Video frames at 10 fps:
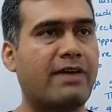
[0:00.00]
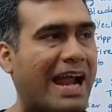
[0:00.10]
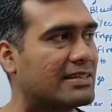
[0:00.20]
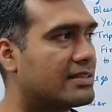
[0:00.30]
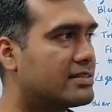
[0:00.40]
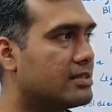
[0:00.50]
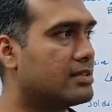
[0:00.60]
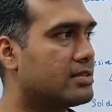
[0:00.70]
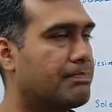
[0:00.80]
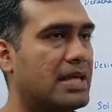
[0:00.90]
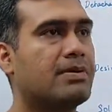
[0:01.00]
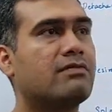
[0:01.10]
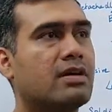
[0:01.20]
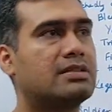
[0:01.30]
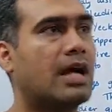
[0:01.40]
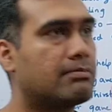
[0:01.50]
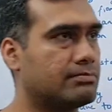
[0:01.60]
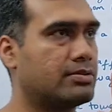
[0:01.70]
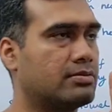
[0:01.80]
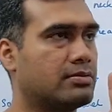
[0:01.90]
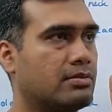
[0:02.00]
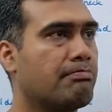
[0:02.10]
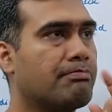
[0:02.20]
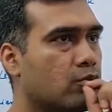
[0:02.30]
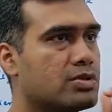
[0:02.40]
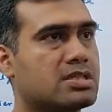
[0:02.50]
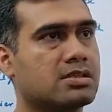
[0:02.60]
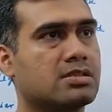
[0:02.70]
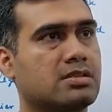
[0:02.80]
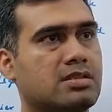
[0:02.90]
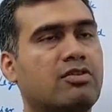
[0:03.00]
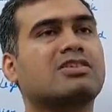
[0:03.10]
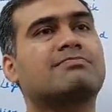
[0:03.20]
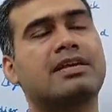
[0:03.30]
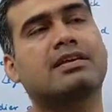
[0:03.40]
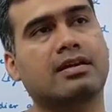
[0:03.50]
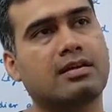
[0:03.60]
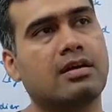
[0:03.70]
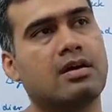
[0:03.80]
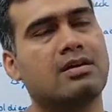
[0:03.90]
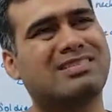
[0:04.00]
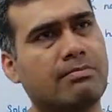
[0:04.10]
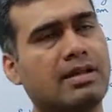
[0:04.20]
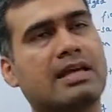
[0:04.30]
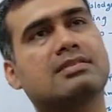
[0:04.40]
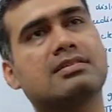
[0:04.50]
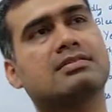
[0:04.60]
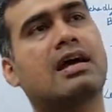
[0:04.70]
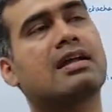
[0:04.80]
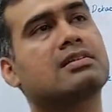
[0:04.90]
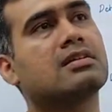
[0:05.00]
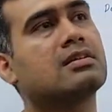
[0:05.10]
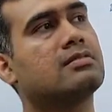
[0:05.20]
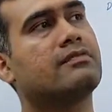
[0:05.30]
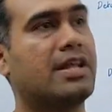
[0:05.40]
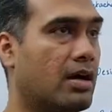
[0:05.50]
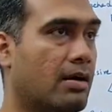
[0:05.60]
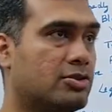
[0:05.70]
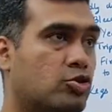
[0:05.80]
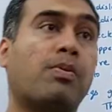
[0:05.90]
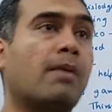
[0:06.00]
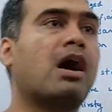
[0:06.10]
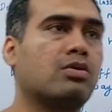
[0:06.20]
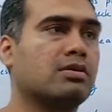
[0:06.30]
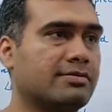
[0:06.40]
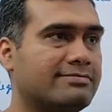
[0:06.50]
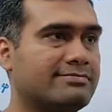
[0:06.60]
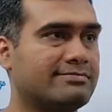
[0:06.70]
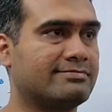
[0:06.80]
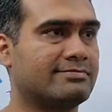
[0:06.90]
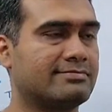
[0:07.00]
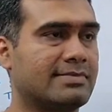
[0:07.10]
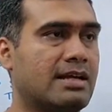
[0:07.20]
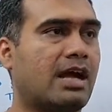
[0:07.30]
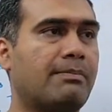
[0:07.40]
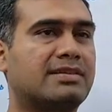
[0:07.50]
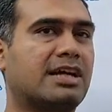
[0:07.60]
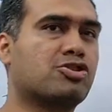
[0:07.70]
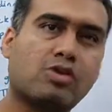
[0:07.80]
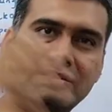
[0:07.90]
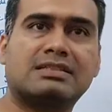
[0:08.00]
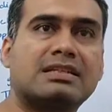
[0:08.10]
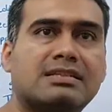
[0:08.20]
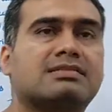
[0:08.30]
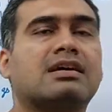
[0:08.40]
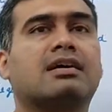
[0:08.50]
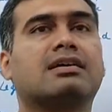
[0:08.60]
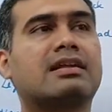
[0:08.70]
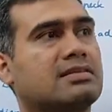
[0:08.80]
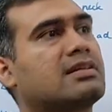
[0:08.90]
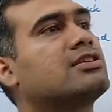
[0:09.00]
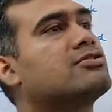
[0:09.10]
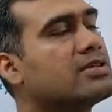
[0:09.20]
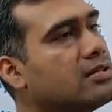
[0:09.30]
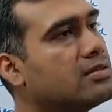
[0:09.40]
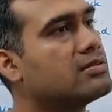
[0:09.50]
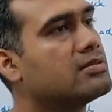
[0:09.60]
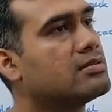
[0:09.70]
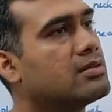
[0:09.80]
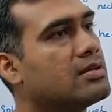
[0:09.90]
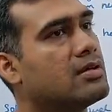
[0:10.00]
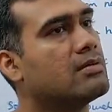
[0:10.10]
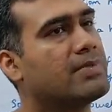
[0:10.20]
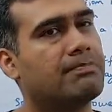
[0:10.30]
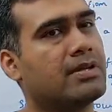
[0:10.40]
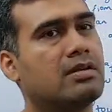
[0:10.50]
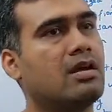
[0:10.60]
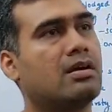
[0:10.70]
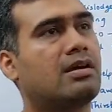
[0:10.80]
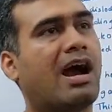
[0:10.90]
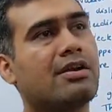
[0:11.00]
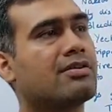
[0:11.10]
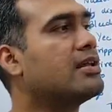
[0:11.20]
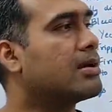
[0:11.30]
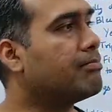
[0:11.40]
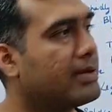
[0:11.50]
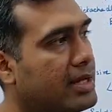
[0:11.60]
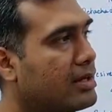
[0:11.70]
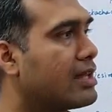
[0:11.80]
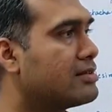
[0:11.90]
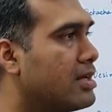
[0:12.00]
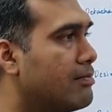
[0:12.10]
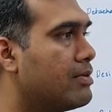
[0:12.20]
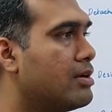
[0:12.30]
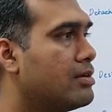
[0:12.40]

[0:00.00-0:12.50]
fact that the people were dumb, mute, they were not speaking, symbolizes that when a superpower commits atrocities against a country, people can't really complain against them.